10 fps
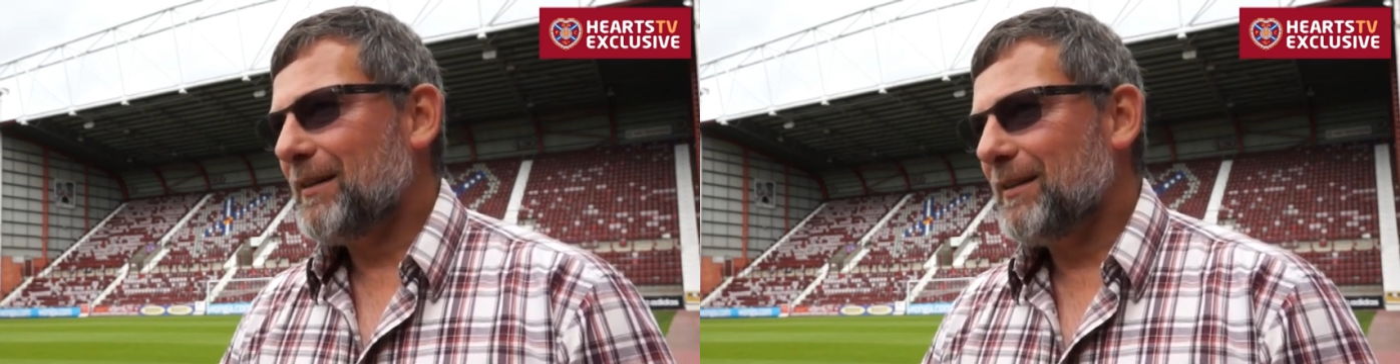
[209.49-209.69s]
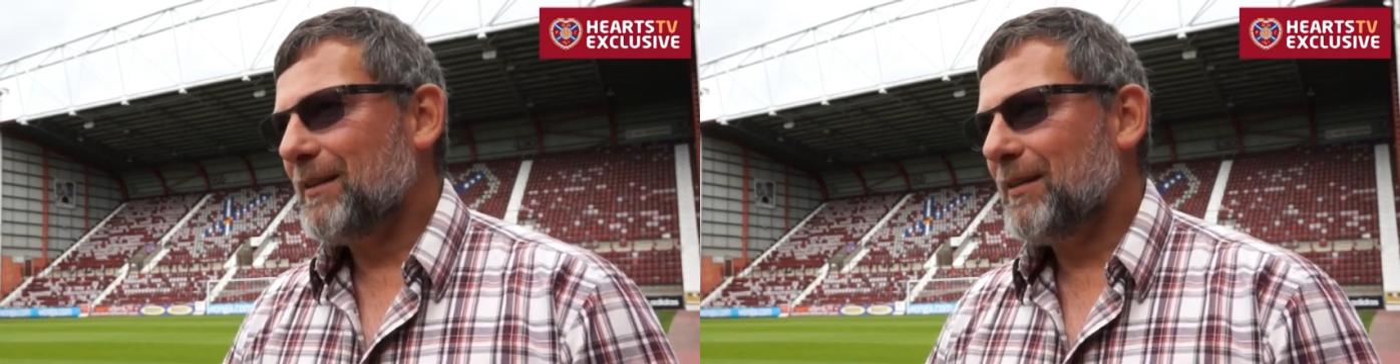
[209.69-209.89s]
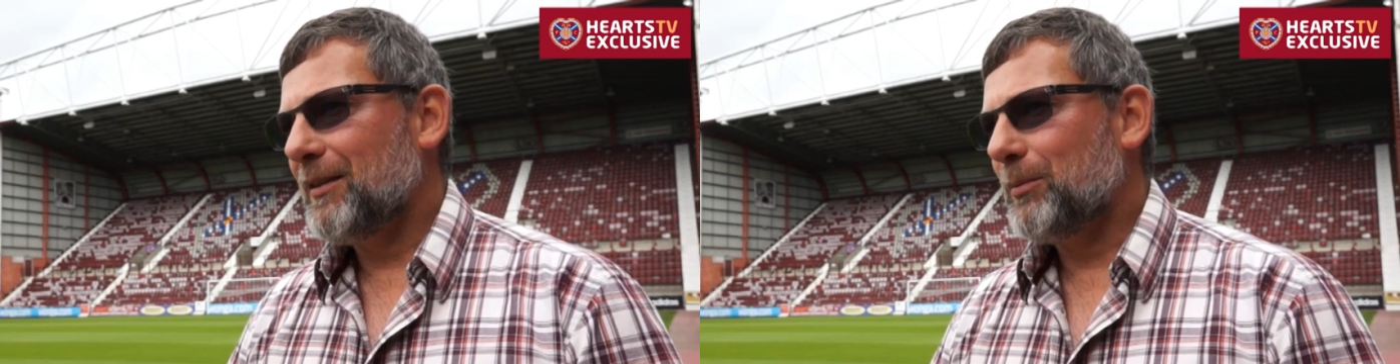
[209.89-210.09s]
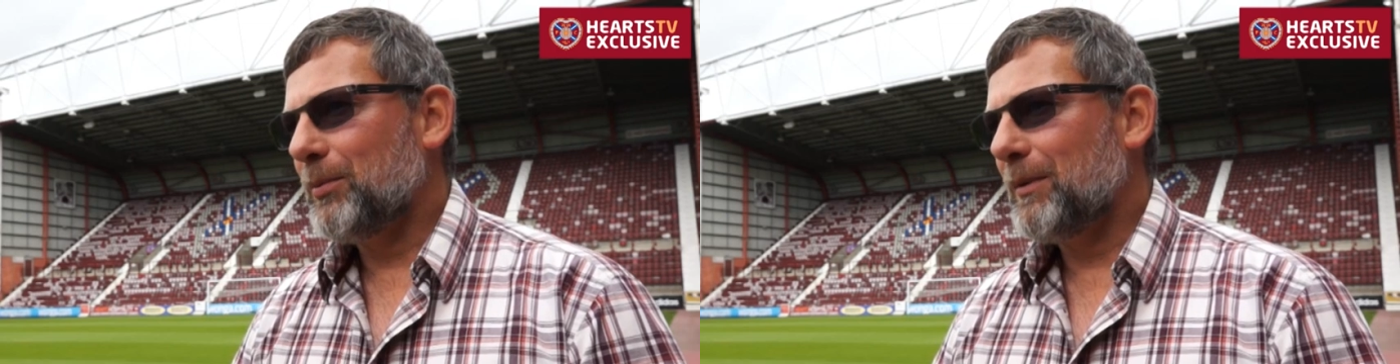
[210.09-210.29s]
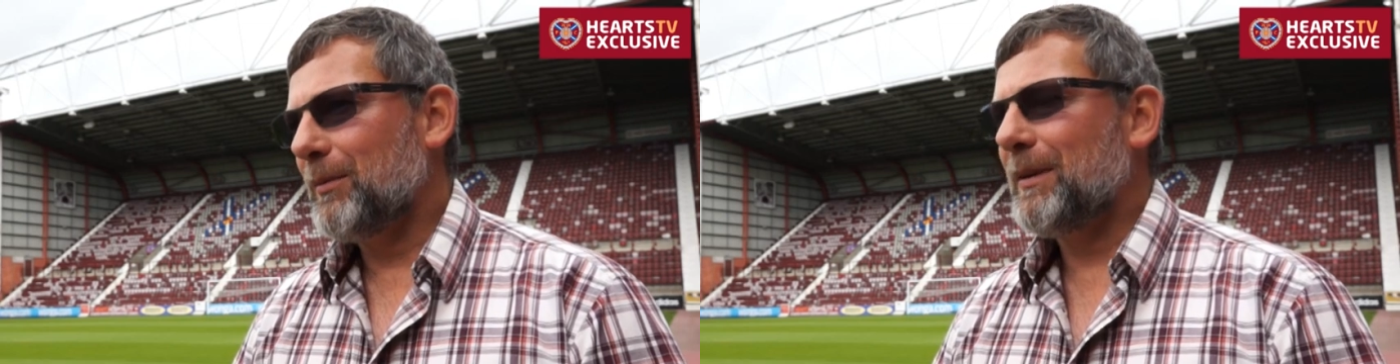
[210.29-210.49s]

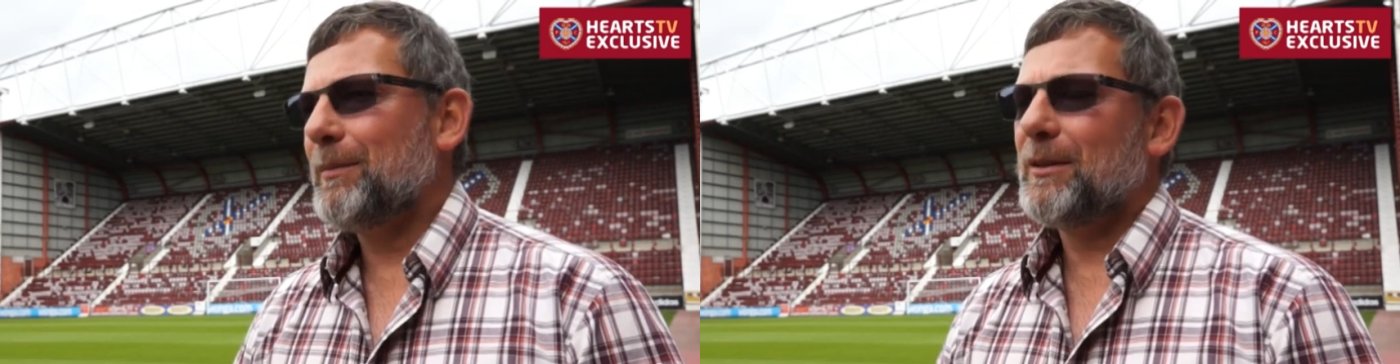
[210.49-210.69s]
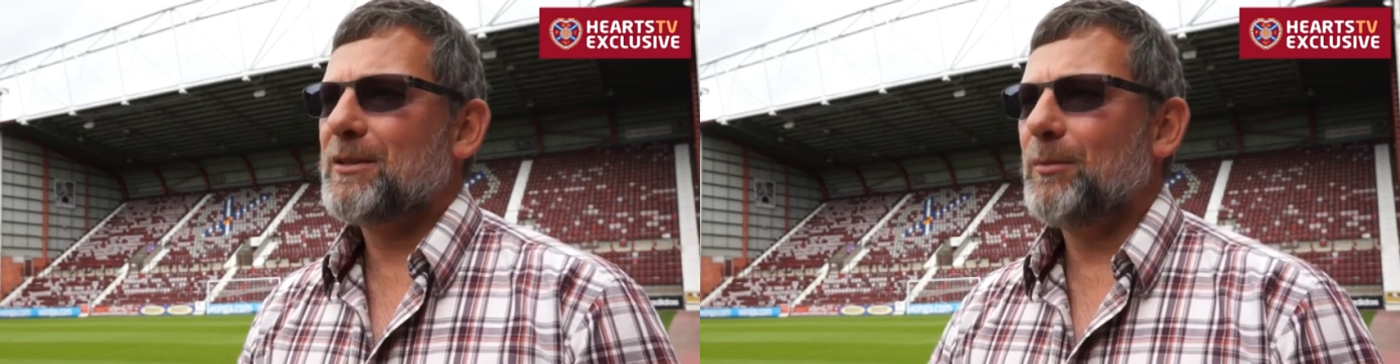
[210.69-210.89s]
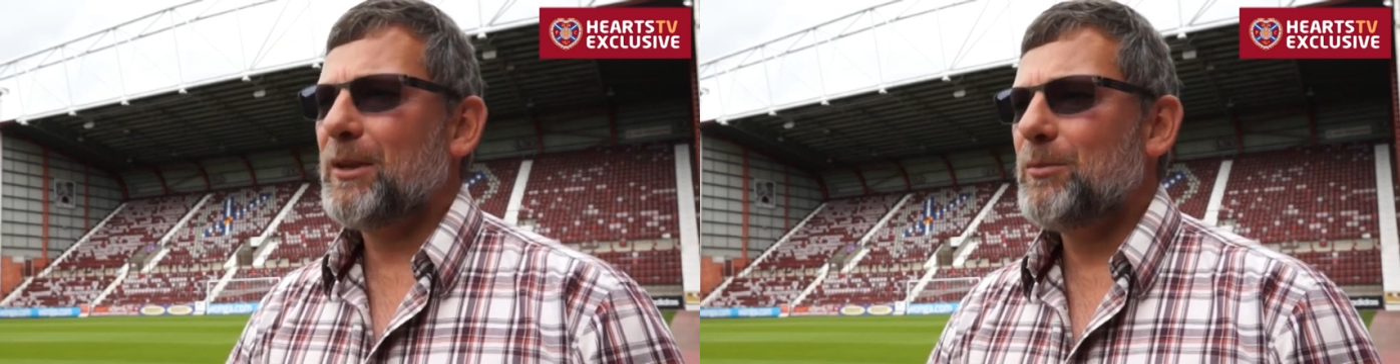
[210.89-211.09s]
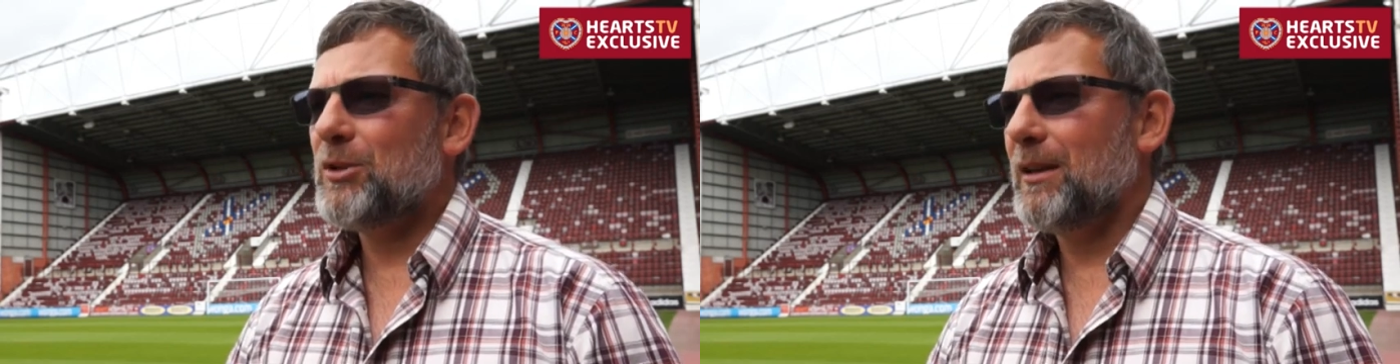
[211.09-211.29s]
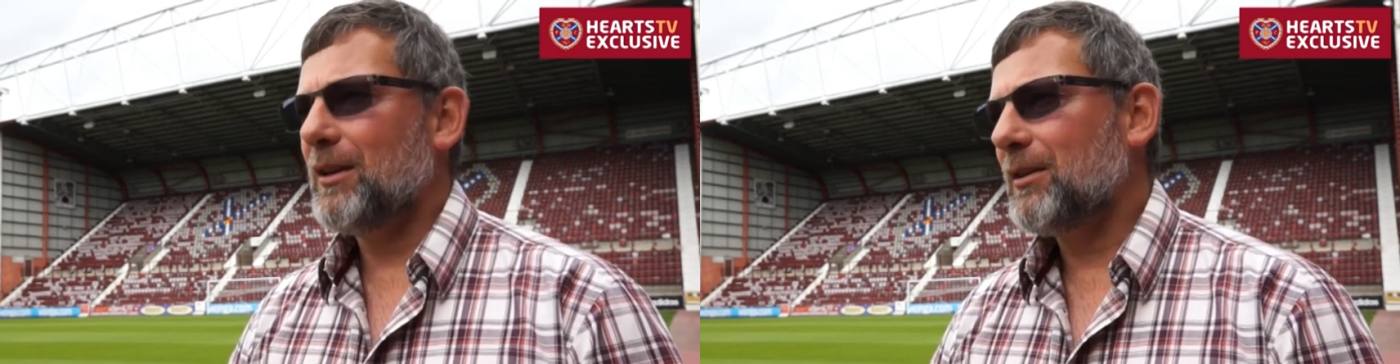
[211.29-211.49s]
I, mean,
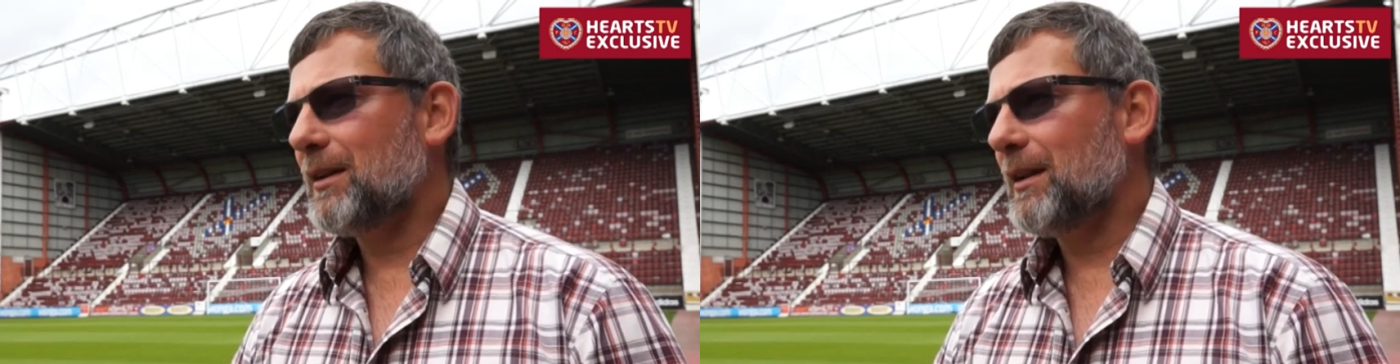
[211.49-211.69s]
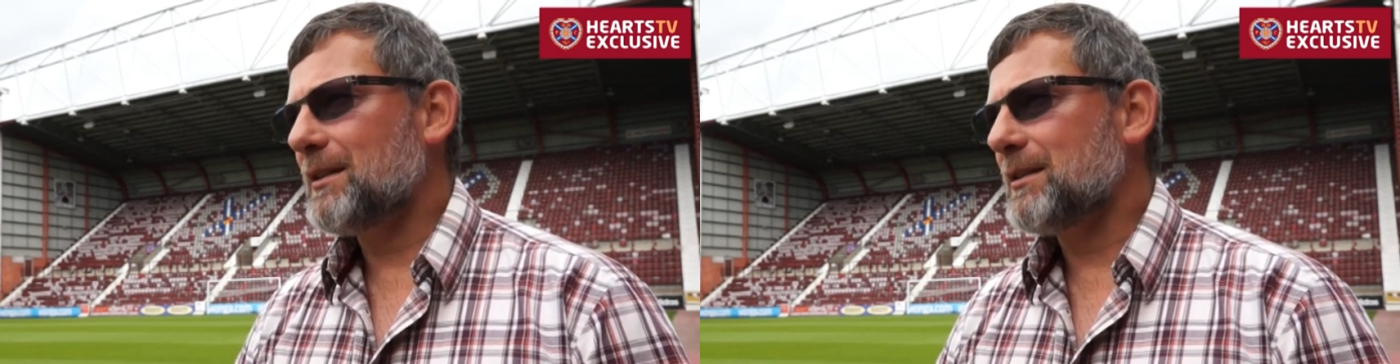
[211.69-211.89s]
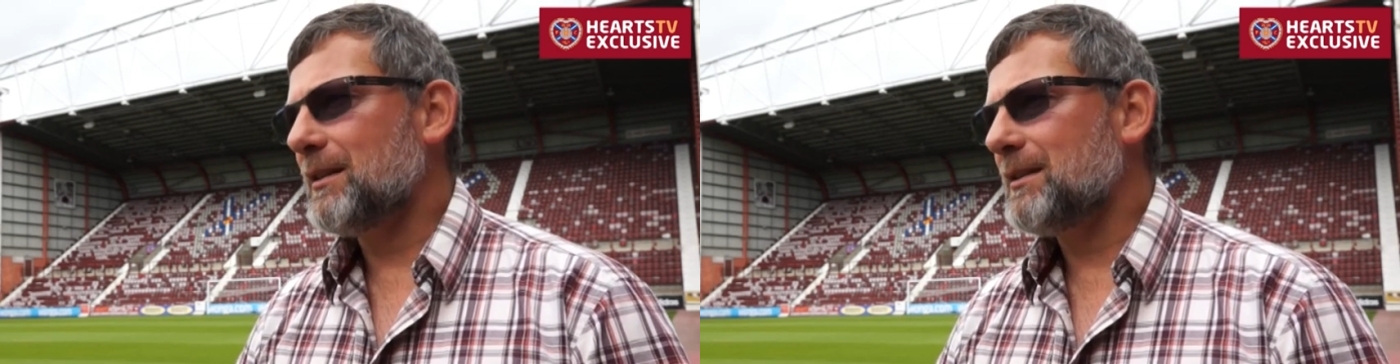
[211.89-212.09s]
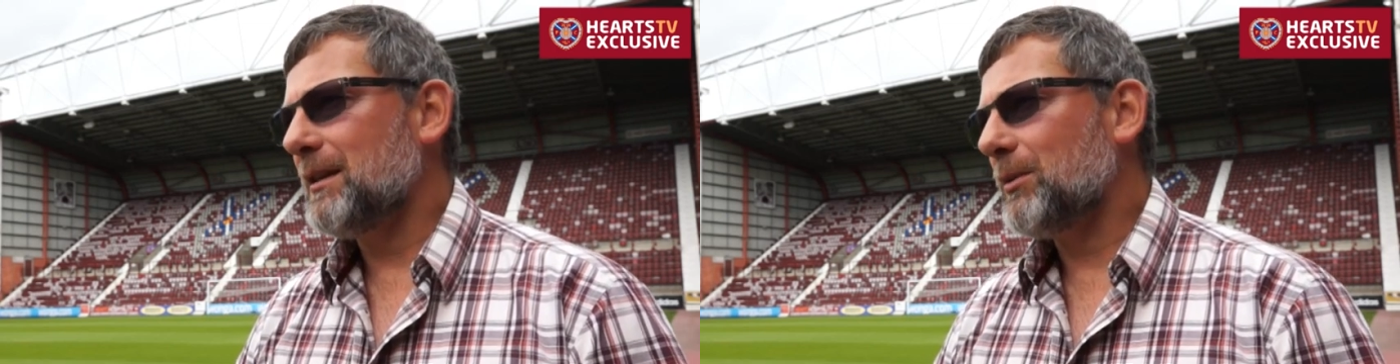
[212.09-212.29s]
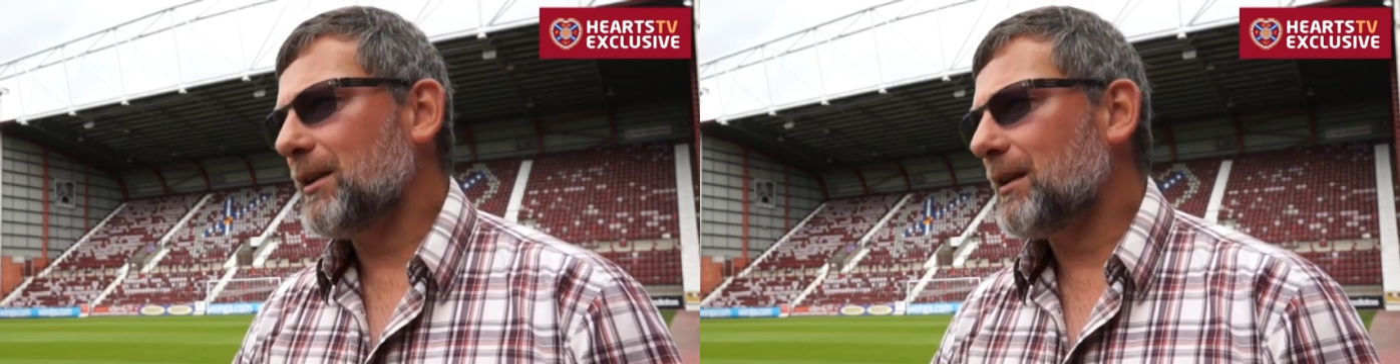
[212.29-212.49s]
sometimes you get young kids in the
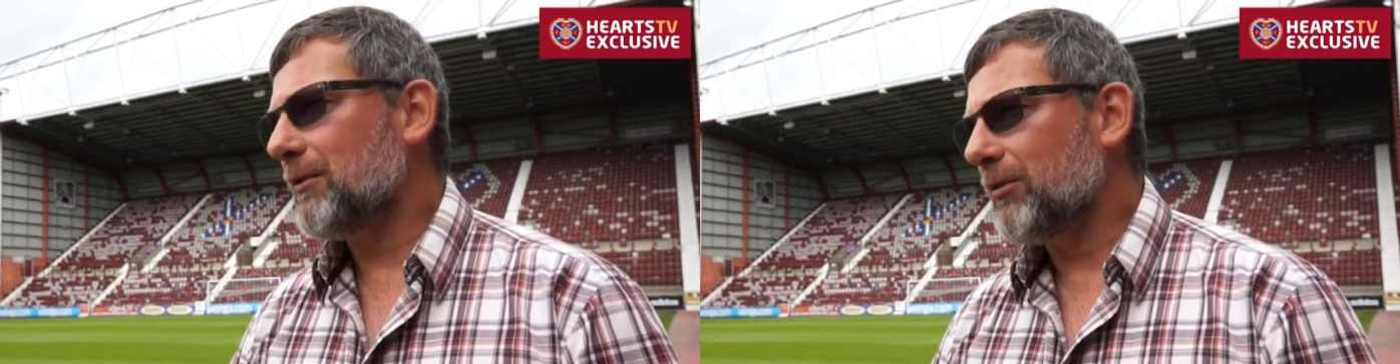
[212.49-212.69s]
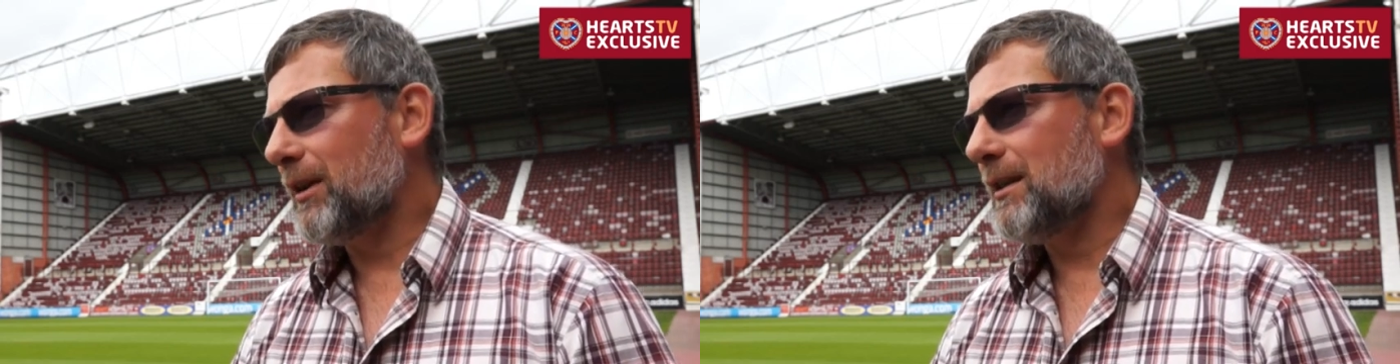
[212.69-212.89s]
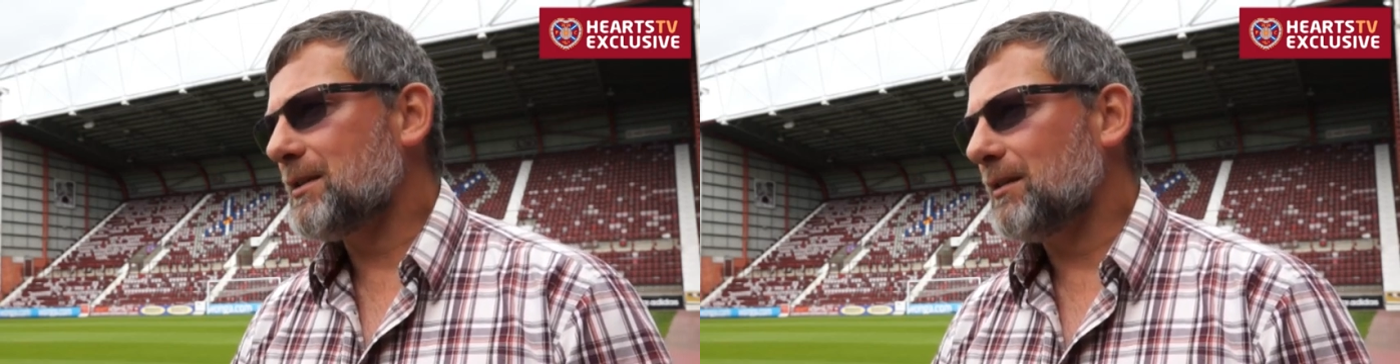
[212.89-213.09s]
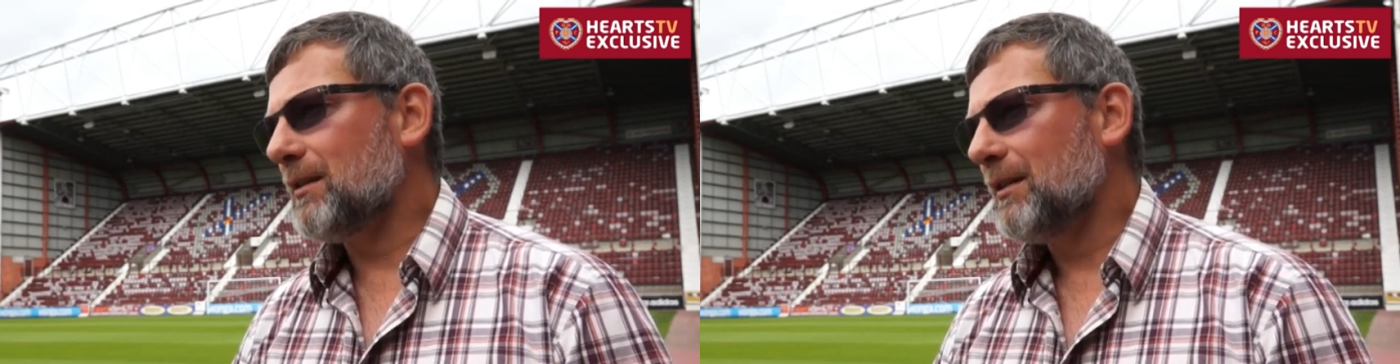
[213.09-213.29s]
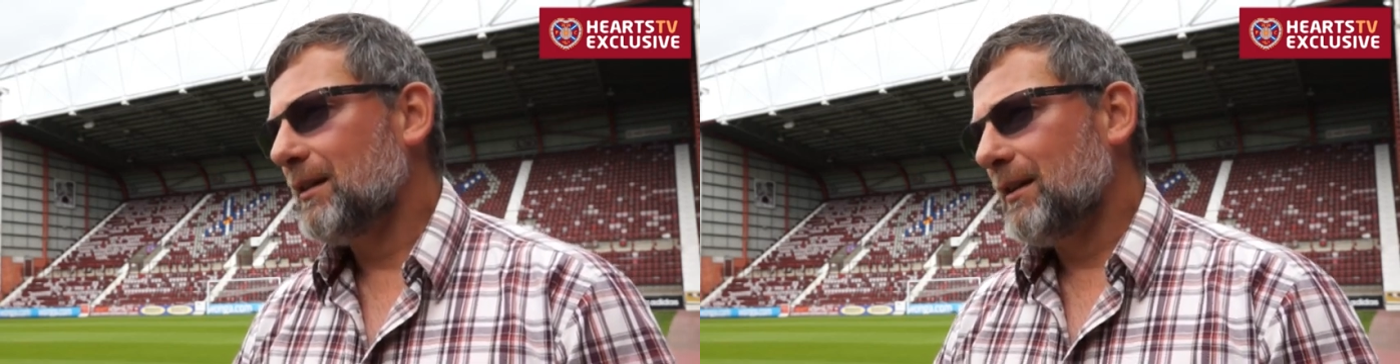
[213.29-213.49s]
team and they can freeze
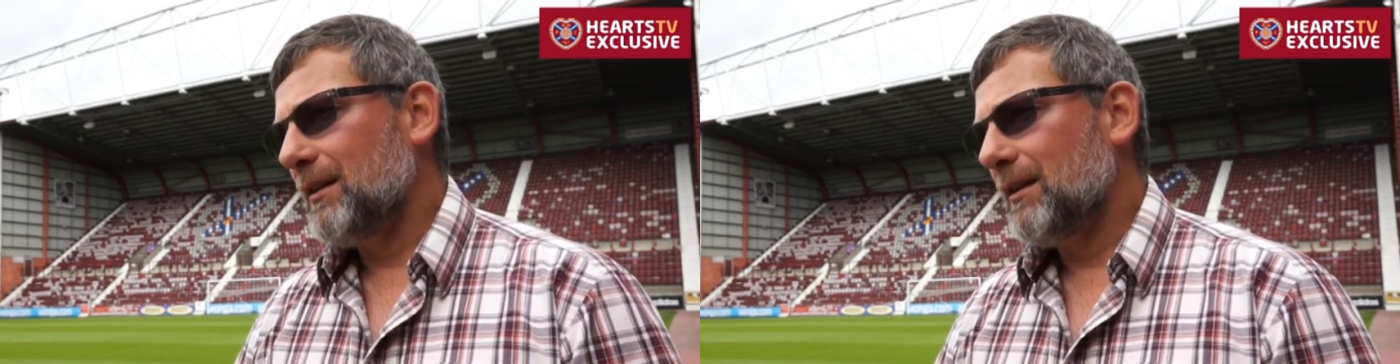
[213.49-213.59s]
and